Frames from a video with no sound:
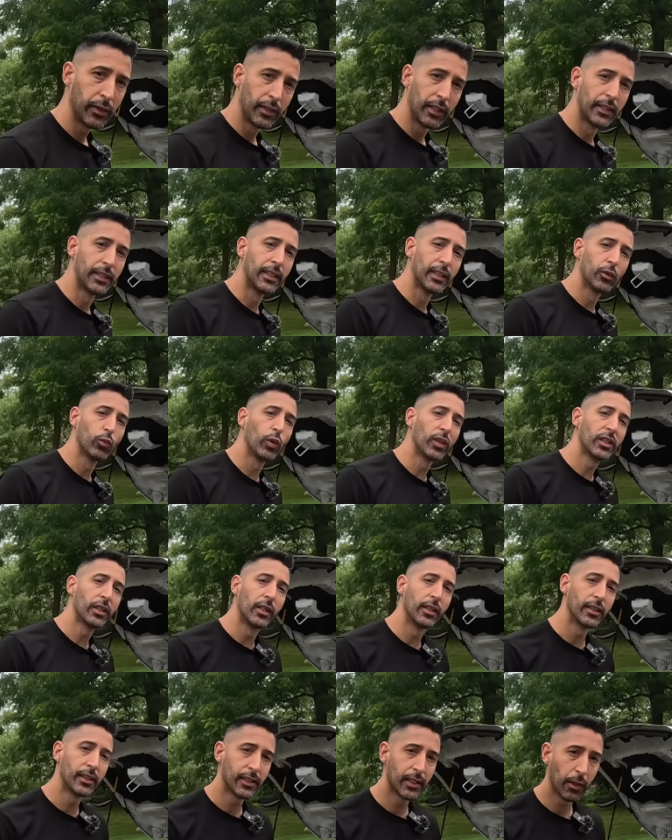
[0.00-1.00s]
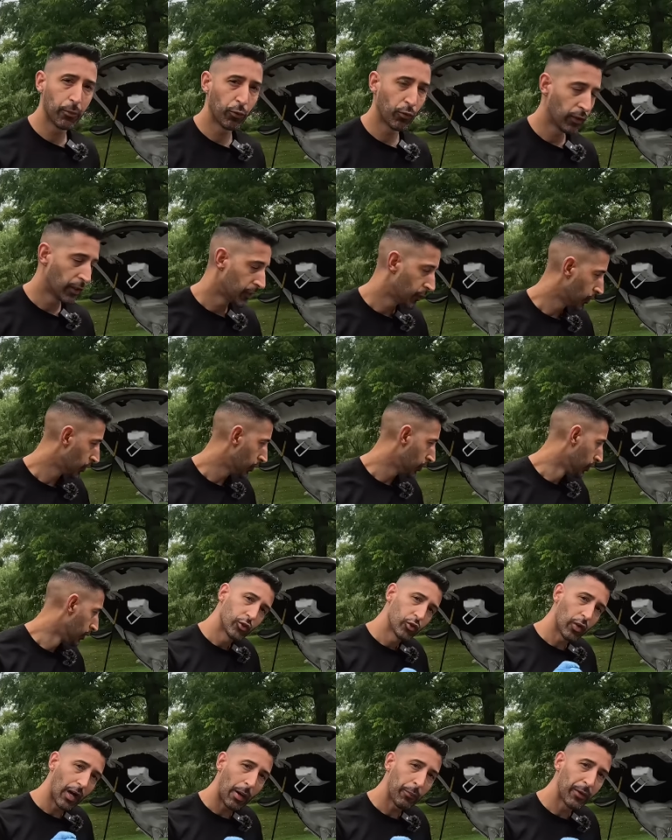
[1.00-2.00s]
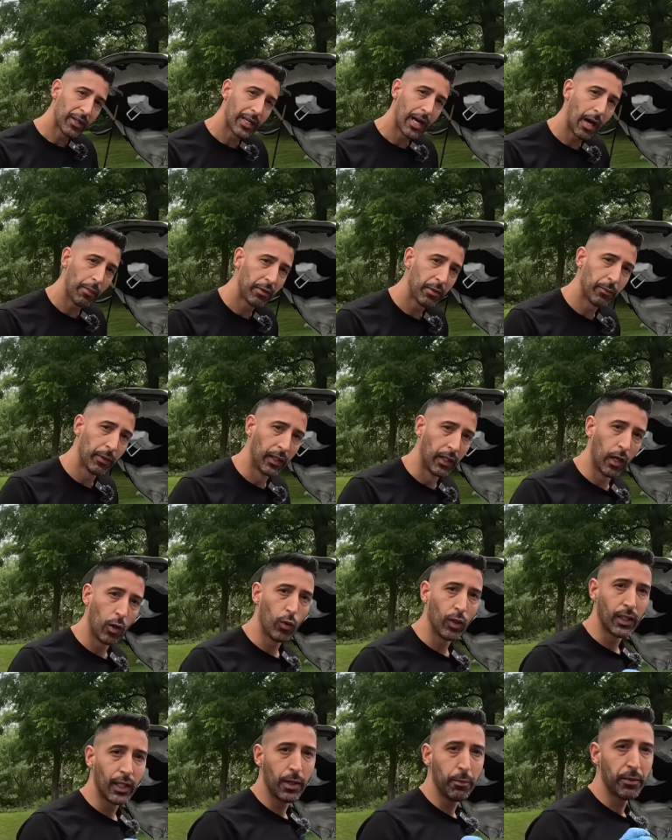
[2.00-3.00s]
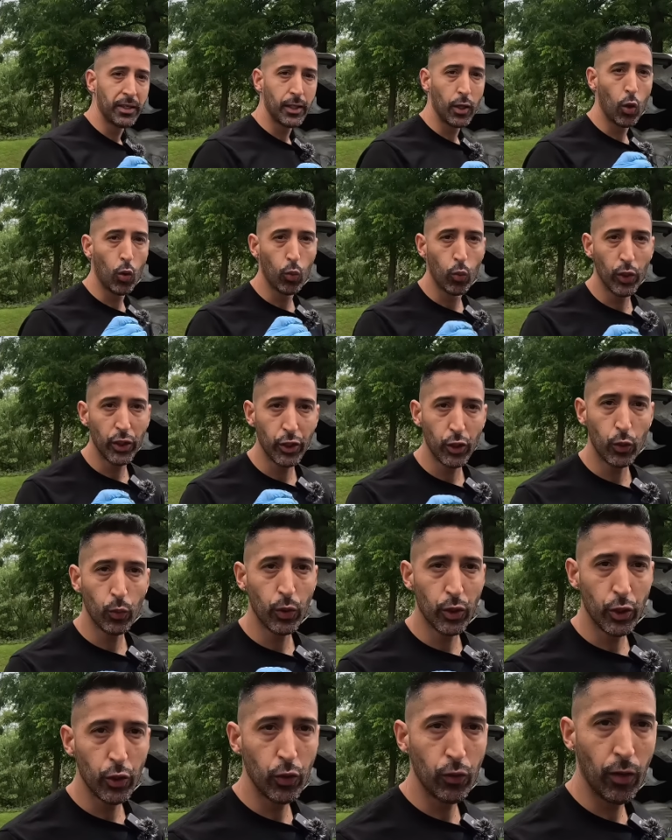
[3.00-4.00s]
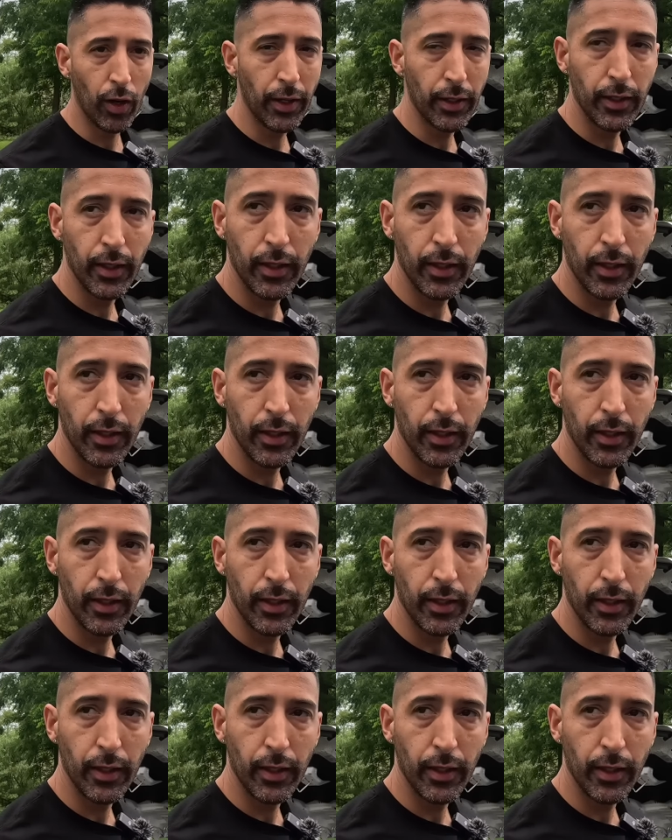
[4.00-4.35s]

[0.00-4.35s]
But this is what's gonna separate you. Drop a comment below and let me know what you would do right